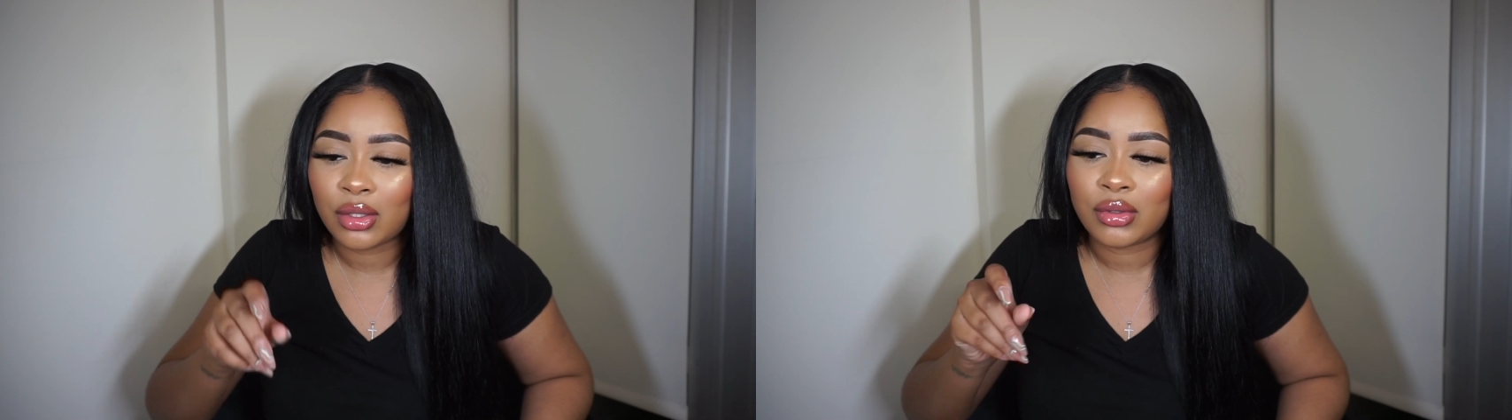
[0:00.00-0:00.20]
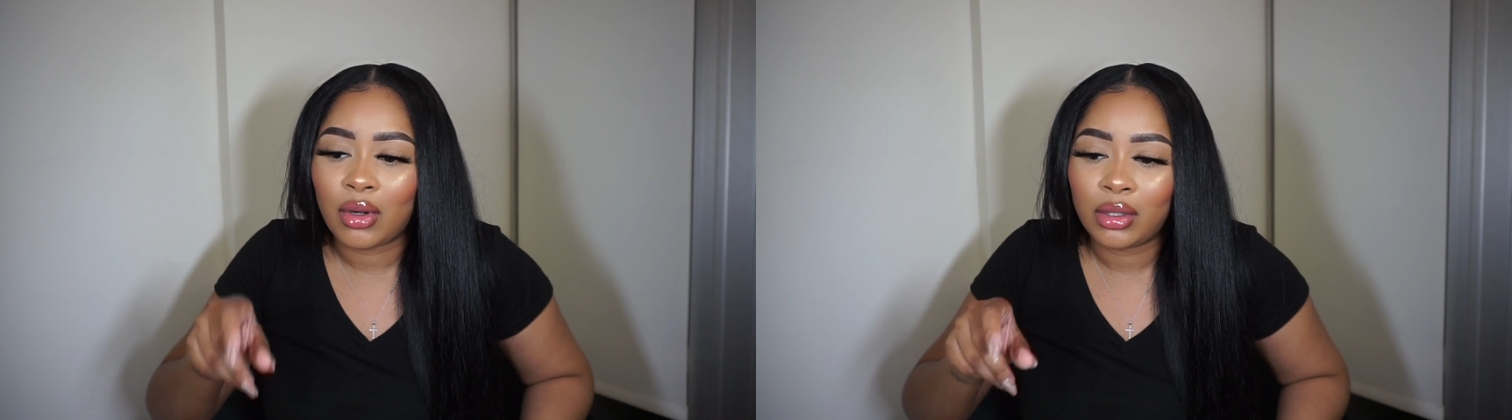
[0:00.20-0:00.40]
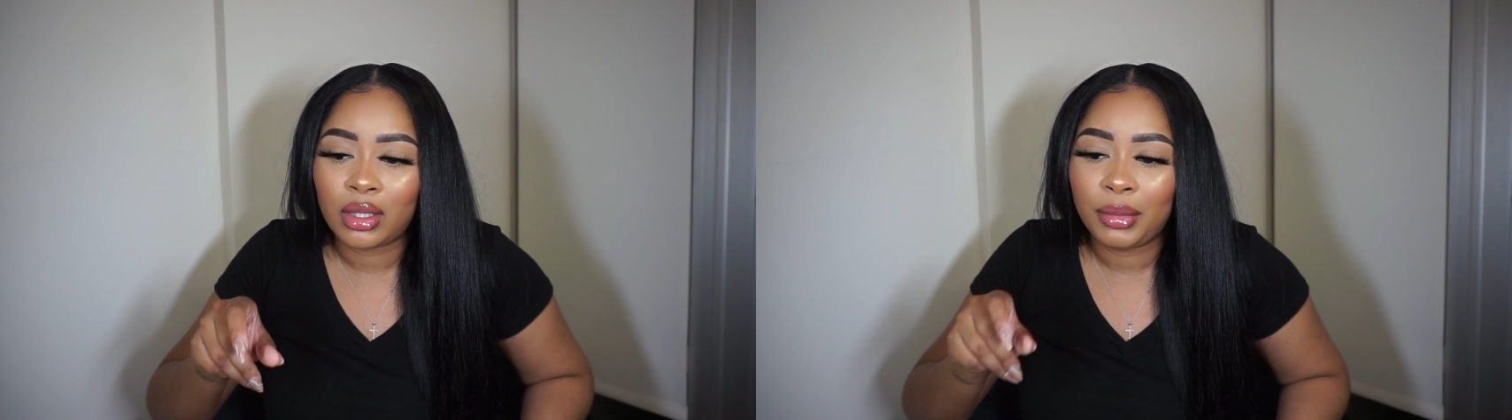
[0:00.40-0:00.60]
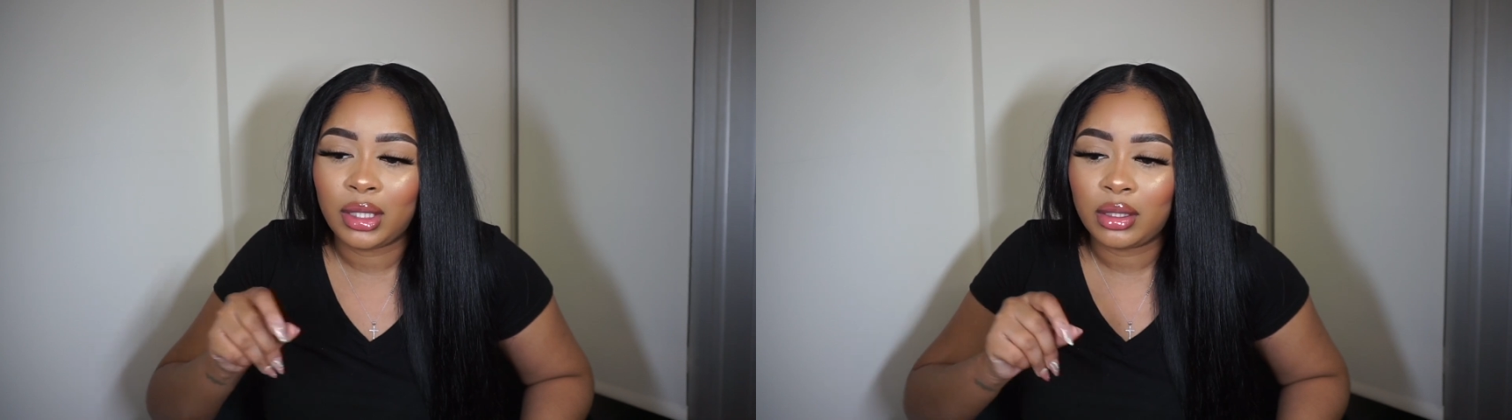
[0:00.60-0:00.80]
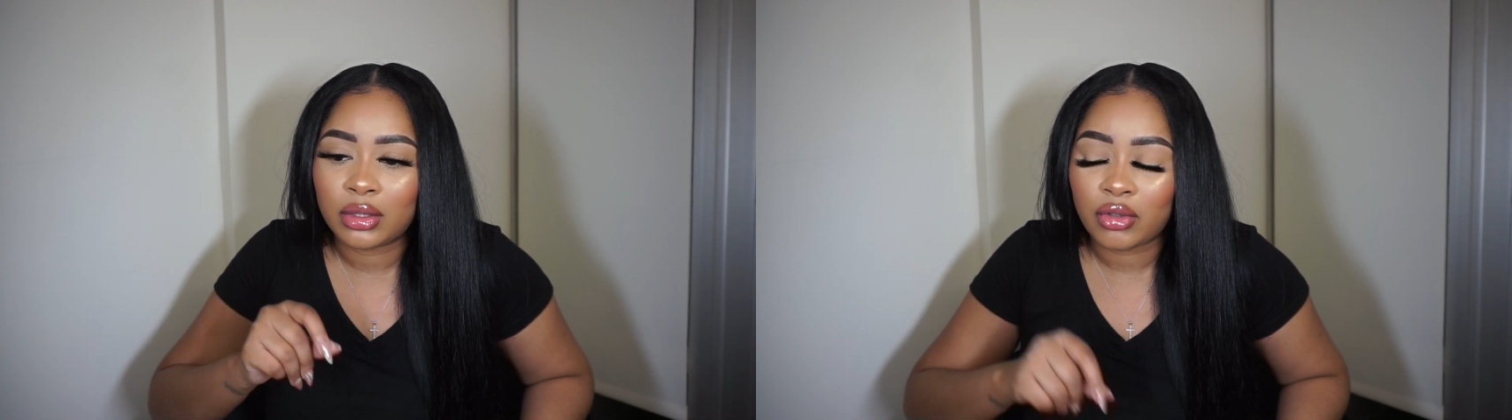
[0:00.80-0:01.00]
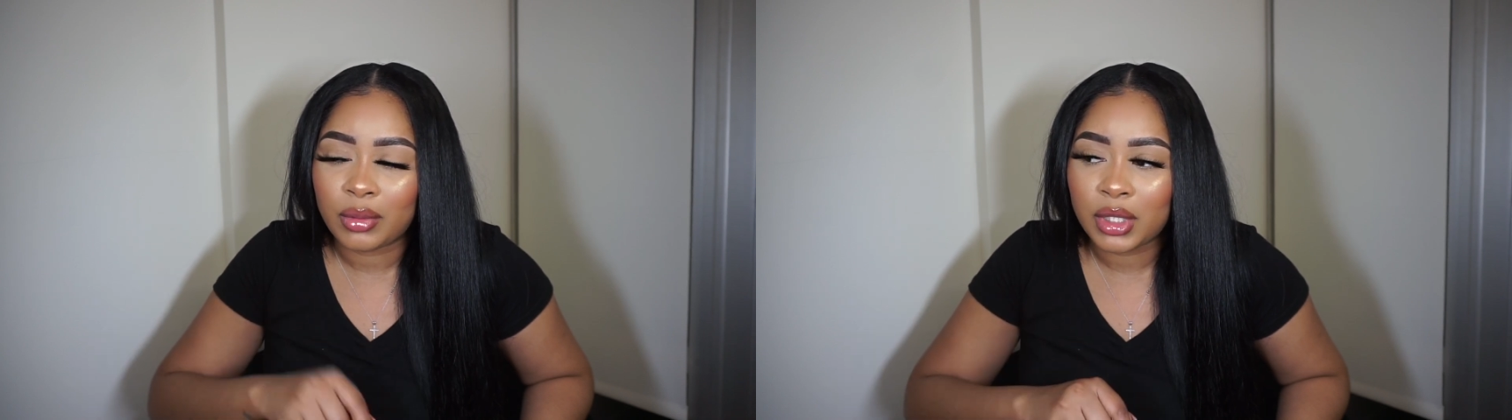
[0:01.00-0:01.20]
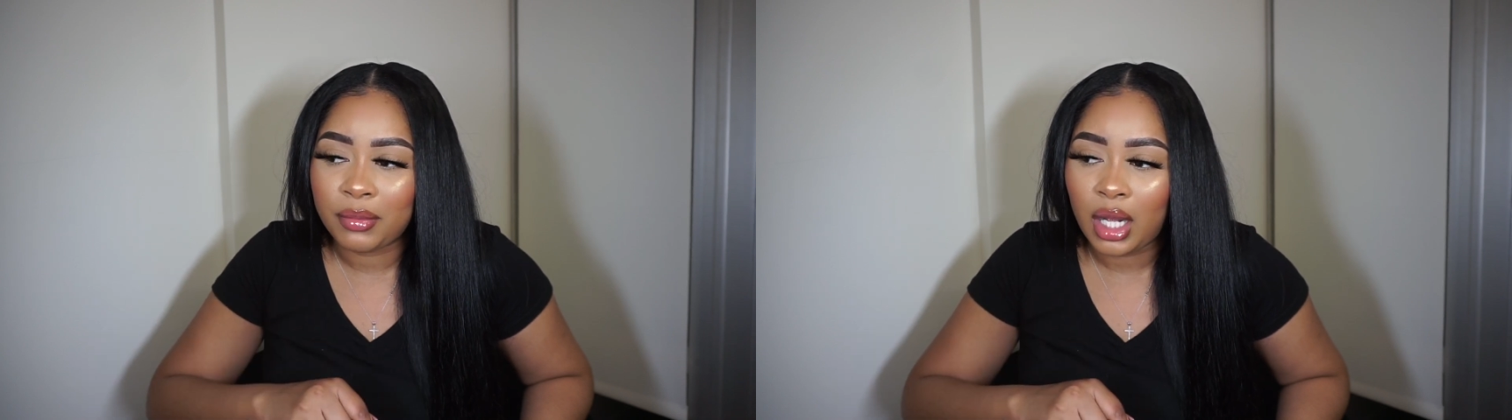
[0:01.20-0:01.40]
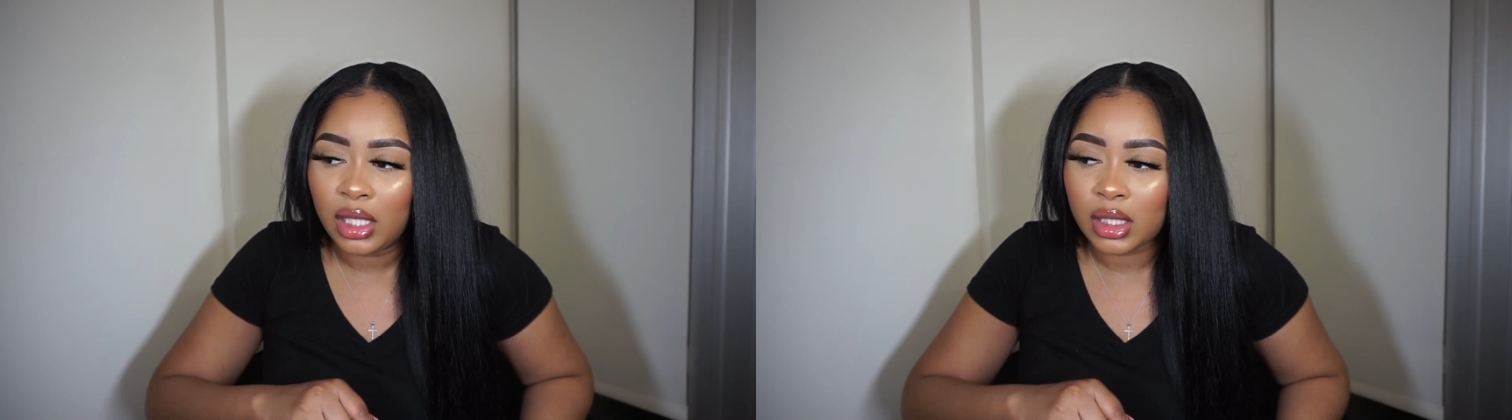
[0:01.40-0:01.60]
So it's all gonna be in the description
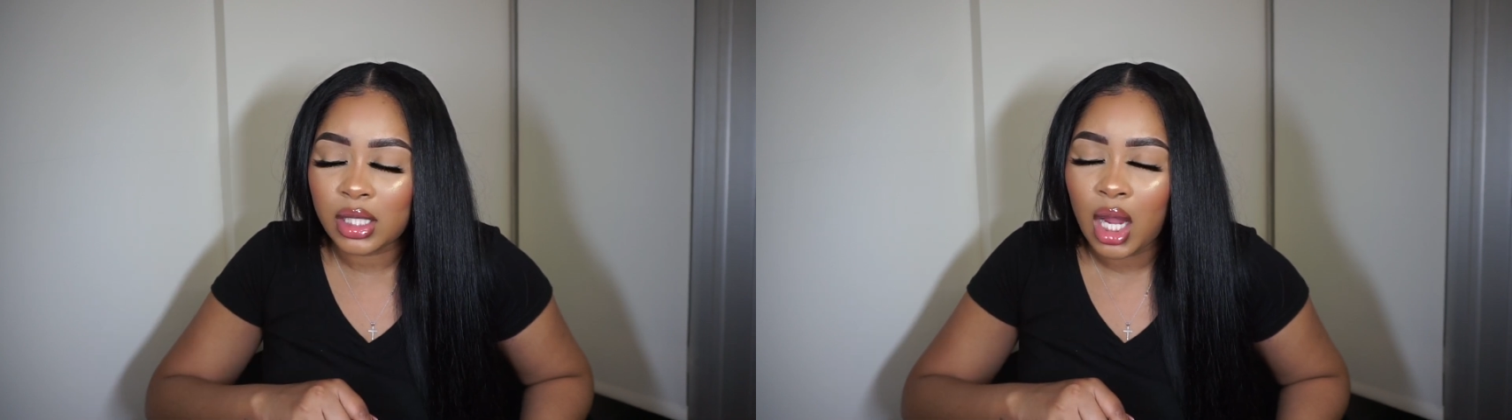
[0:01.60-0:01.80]
box.